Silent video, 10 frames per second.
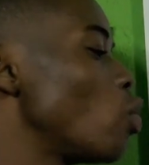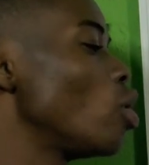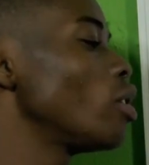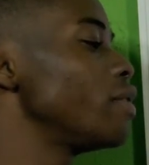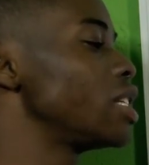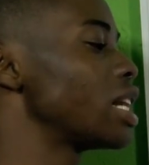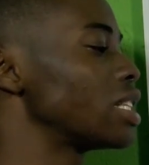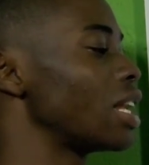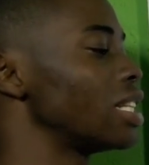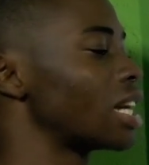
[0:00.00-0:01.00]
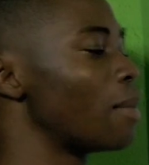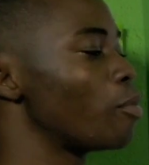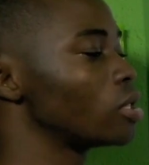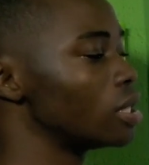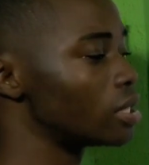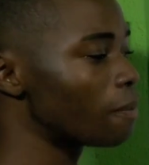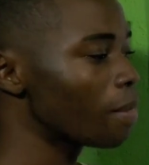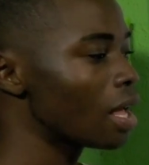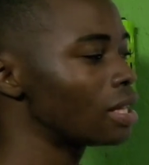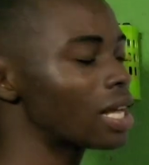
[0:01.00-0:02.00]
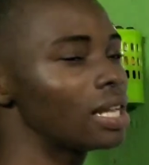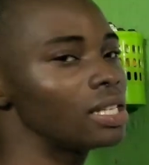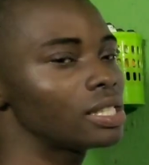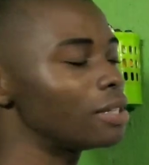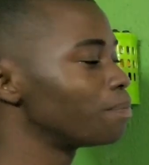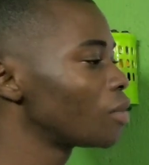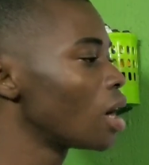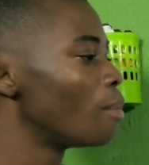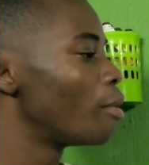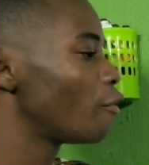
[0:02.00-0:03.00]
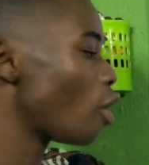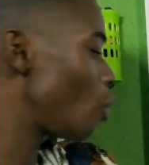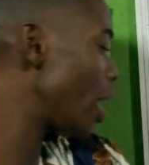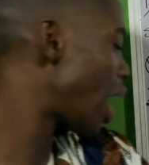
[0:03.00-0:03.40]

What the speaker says: is one of the satellite campuses? Now listen, before